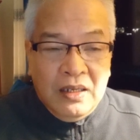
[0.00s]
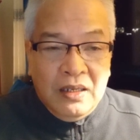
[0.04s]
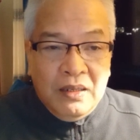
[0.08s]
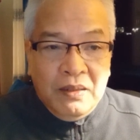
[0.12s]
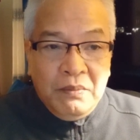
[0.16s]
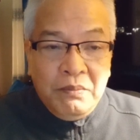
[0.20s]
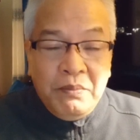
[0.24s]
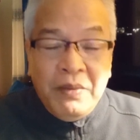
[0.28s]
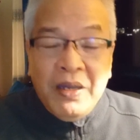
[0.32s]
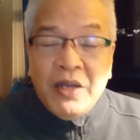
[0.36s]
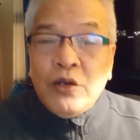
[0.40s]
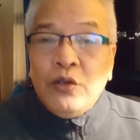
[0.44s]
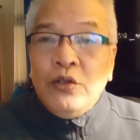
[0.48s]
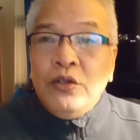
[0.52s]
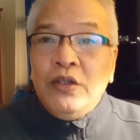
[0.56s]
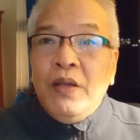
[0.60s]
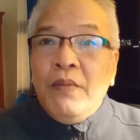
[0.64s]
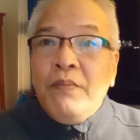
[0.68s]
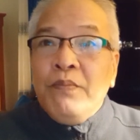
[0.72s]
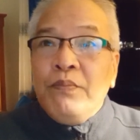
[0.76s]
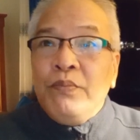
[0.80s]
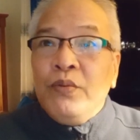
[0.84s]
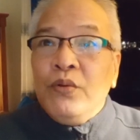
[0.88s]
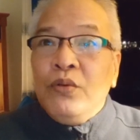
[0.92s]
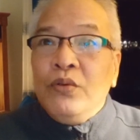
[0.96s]
meron din
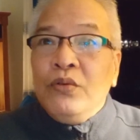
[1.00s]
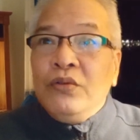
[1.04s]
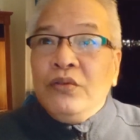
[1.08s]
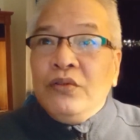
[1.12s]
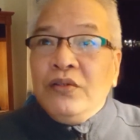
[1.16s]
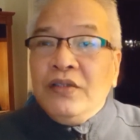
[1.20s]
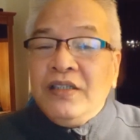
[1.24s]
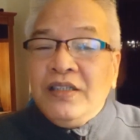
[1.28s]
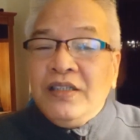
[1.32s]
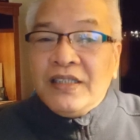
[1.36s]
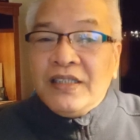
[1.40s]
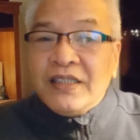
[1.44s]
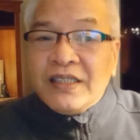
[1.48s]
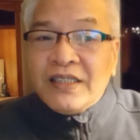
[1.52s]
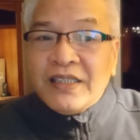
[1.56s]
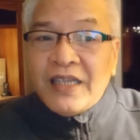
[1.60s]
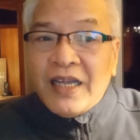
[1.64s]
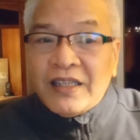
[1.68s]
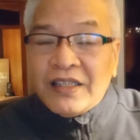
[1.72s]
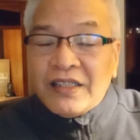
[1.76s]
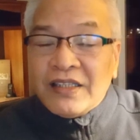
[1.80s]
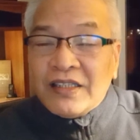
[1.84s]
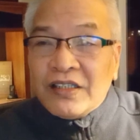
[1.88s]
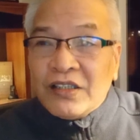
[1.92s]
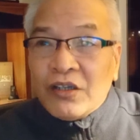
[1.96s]
pong
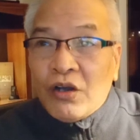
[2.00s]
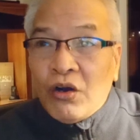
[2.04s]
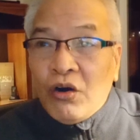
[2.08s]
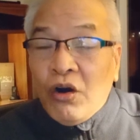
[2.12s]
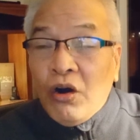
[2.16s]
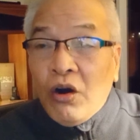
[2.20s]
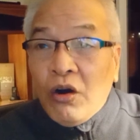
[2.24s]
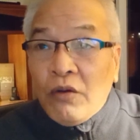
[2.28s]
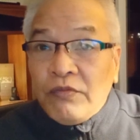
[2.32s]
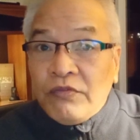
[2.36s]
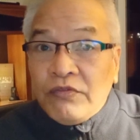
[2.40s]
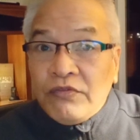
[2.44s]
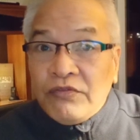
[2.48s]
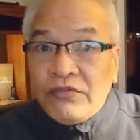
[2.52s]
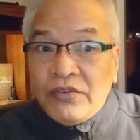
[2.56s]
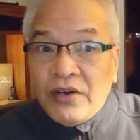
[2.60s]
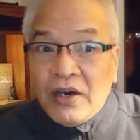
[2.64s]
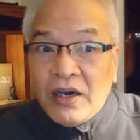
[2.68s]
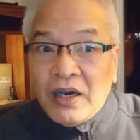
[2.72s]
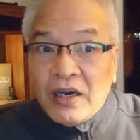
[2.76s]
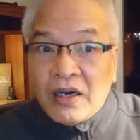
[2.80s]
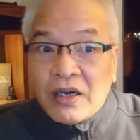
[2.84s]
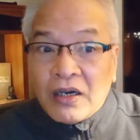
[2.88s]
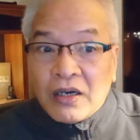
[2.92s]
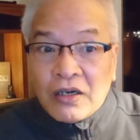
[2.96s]
sets of
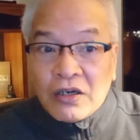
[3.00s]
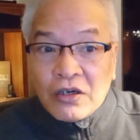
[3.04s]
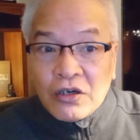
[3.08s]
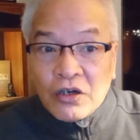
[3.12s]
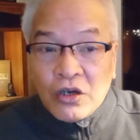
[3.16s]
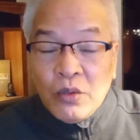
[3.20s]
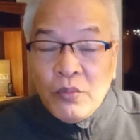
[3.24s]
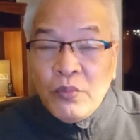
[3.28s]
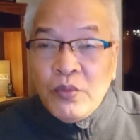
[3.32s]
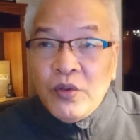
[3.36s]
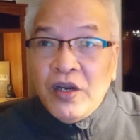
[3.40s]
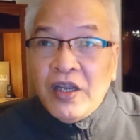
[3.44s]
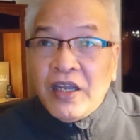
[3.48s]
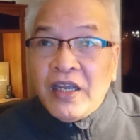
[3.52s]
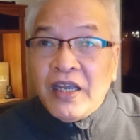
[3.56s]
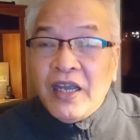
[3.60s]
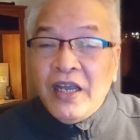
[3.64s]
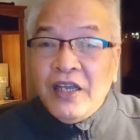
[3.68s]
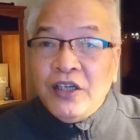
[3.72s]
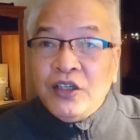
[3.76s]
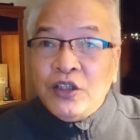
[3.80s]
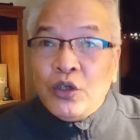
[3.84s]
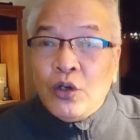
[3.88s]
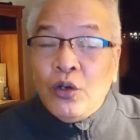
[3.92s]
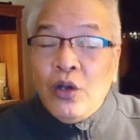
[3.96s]

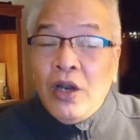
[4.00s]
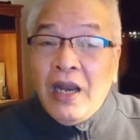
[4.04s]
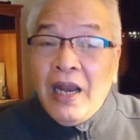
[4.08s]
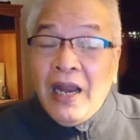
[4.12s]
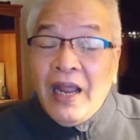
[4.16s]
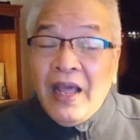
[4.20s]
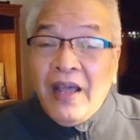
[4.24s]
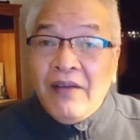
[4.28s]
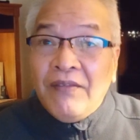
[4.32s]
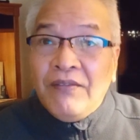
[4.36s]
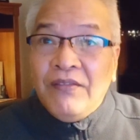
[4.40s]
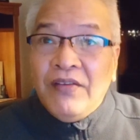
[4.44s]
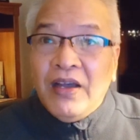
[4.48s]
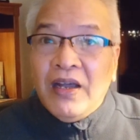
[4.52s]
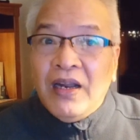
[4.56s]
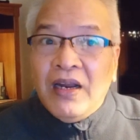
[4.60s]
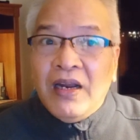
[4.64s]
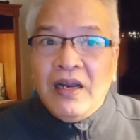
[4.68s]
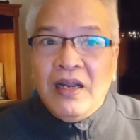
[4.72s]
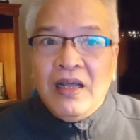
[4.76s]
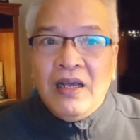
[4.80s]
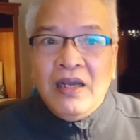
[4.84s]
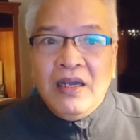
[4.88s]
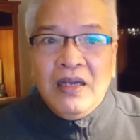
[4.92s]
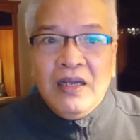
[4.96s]
communication level
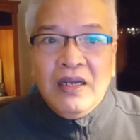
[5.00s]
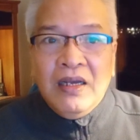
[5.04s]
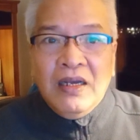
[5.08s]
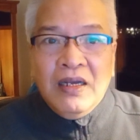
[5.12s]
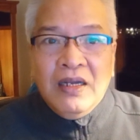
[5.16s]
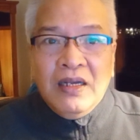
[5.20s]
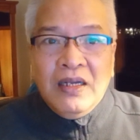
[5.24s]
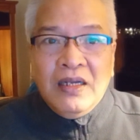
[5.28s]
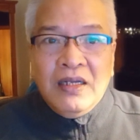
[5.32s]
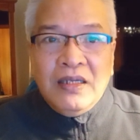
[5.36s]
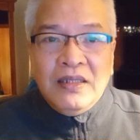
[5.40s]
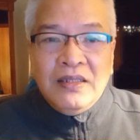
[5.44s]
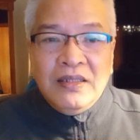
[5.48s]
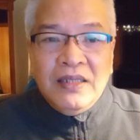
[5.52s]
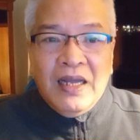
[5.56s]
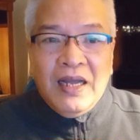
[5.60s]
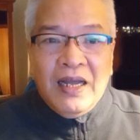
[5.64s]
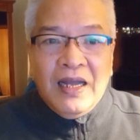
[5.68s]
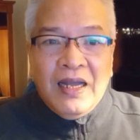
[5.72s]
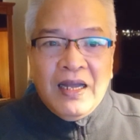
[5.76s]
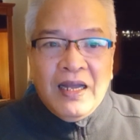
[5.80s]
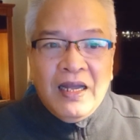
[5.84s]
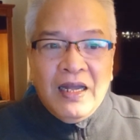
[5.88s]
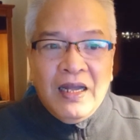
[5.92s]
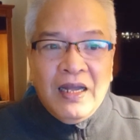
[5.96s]

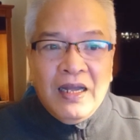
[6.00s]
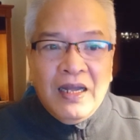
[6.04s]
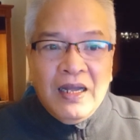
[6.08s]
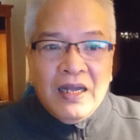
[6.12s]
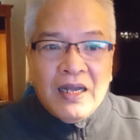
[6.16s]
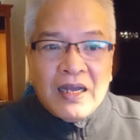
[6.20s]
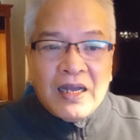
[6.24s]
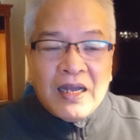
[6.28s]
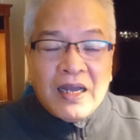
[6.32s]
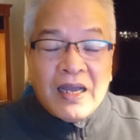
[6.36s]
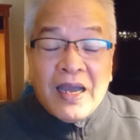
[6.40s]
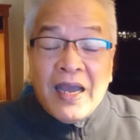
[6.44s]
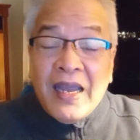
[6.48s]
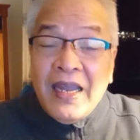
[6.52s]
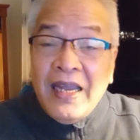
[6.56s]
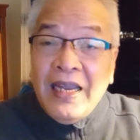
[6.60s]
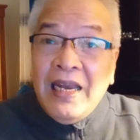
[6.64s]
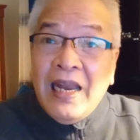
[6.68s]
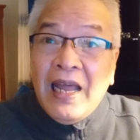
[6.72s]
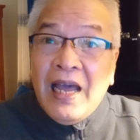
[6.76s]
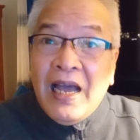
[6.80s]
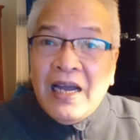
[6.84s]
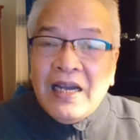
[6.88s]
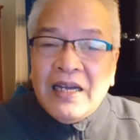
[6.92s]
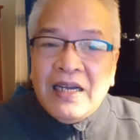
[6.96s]
na
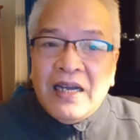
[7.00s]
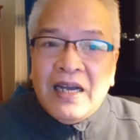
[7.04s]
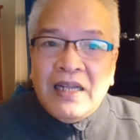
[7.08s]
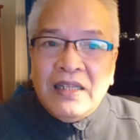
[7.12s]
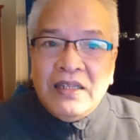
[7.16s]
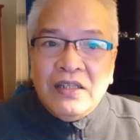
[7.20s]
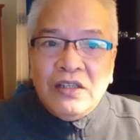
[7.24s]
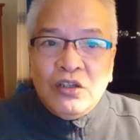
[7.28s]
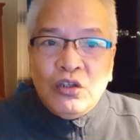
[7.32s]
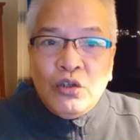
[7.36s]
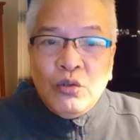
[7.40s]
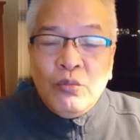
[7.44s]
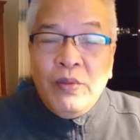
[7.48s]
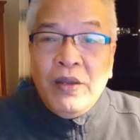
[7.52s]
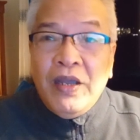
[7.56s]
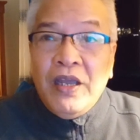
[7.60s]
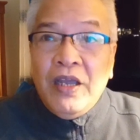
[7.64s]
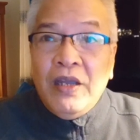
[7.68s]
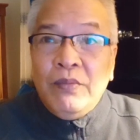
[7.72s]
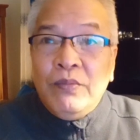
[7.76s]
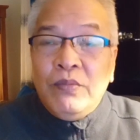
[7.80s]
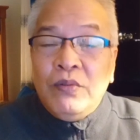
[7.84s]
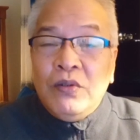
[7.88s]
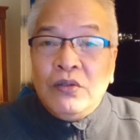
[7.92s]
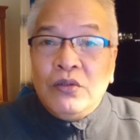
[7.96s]
kailangan to be
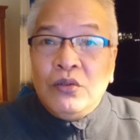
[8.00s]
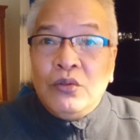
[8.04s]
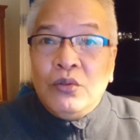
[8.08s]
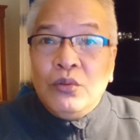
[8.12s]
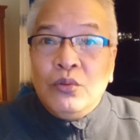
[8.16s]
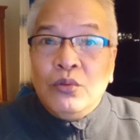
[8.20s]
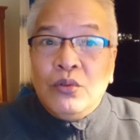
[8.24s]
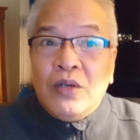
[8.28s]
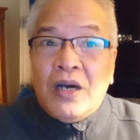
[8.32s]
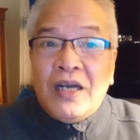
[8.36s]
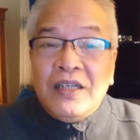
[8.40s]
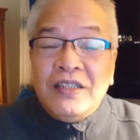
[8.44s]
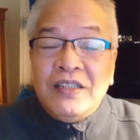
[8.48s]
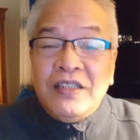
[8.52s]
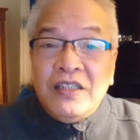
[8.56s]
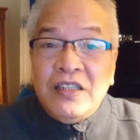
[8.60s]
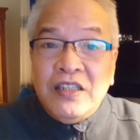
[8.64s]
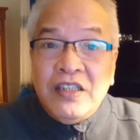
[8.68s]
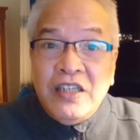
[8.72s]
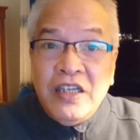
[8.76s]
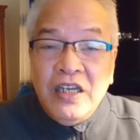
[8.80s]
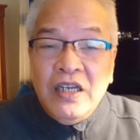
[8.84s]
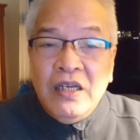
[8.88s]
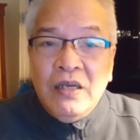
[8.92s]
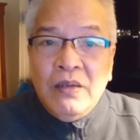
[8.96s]
able to
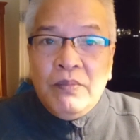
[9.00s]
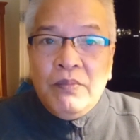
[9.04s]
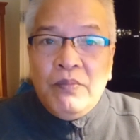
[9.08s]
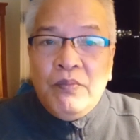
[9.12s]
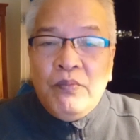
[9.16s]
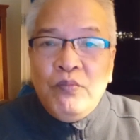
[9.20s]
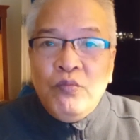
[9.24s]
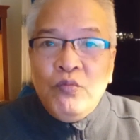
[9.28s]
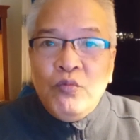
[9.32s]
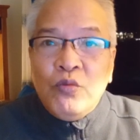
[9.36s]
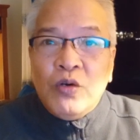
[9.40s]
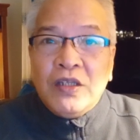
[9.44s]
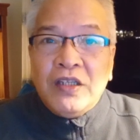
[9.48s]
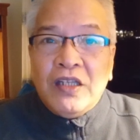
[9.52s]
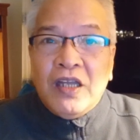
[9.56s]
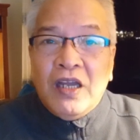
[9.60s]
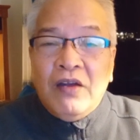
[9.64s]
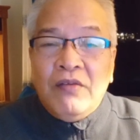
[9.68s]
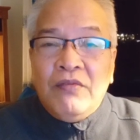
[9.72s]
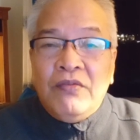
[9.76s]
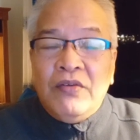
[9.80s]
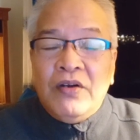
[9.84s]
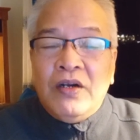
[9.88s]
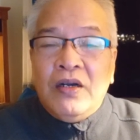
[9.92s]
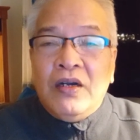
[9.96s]
achieve
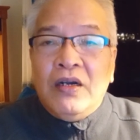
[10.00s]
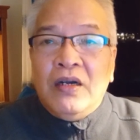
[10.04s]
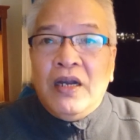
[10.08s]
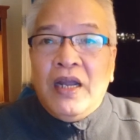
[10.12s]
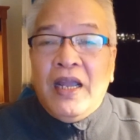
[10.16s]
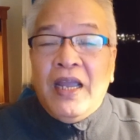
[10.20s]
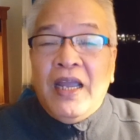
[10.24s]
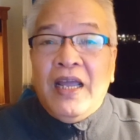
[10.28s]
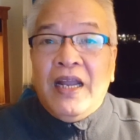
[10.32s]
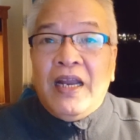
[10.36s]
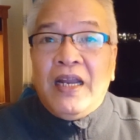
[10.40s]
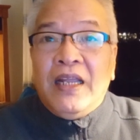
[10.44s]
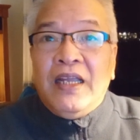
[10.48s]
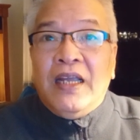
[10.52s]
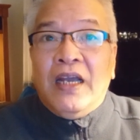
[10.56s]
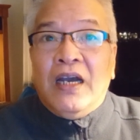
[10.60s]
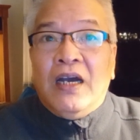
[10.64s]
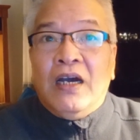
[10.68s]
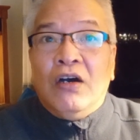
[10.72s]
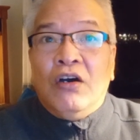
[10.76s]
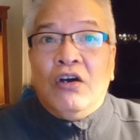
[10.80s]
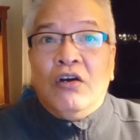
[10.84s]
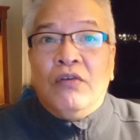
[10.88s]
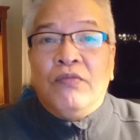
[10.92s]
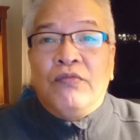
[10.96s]
whatever area
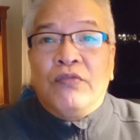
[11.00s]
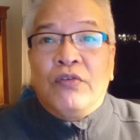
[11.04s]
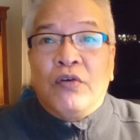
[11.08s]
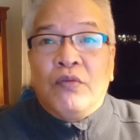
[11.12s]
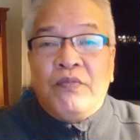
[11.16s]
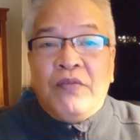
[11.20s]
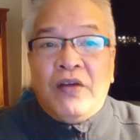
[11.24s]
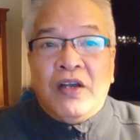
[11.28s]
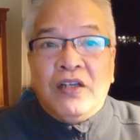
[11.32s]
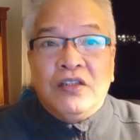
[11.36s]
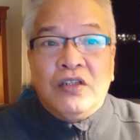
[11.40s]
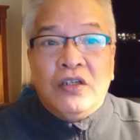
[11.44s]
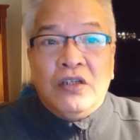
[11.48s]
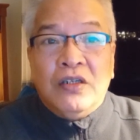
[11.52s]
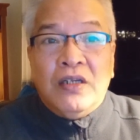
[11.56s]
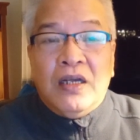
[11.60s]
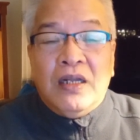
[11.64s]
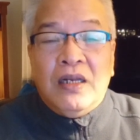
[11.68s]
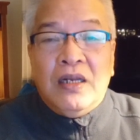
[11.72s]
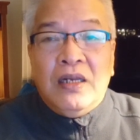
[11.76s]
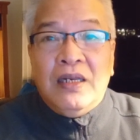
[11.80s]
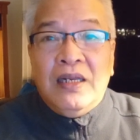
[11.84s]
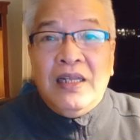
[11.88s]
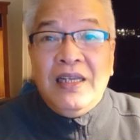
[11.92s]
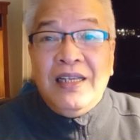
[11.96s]
of
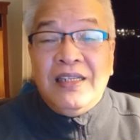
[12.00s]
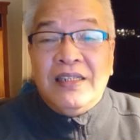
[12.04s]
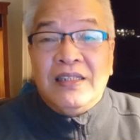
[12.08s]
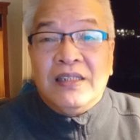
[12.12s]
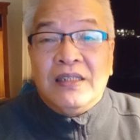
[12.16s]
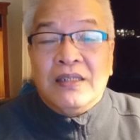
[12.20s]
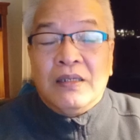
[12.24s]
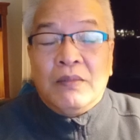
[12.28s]
professionally